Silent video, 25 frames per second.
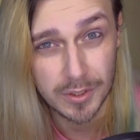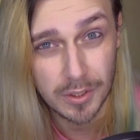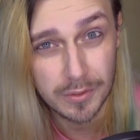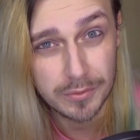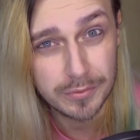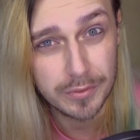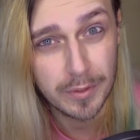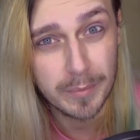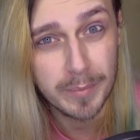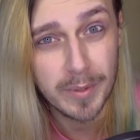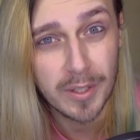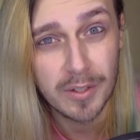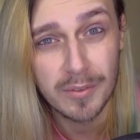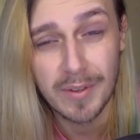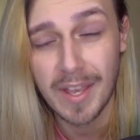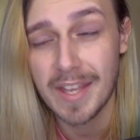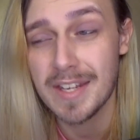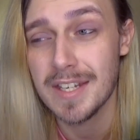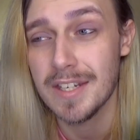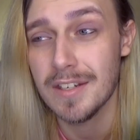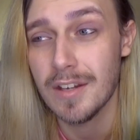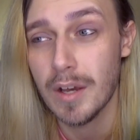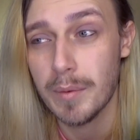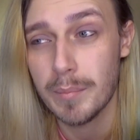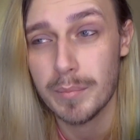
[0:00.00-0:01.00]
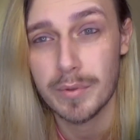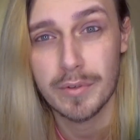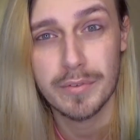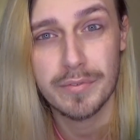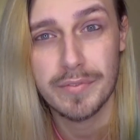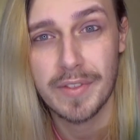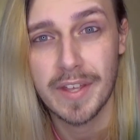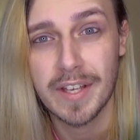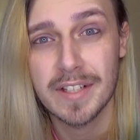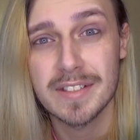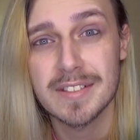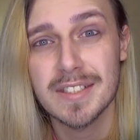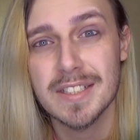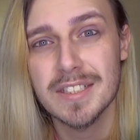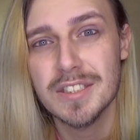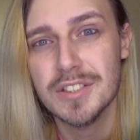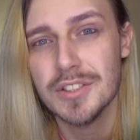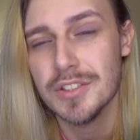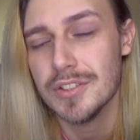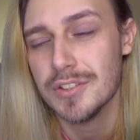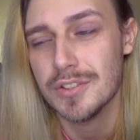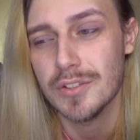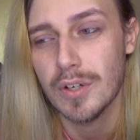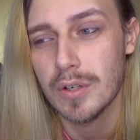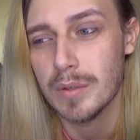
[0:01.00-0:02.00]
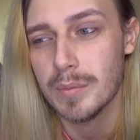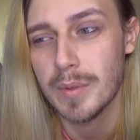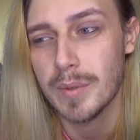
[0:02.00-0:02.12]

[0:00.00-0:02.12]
off from you, any number of things. It's just not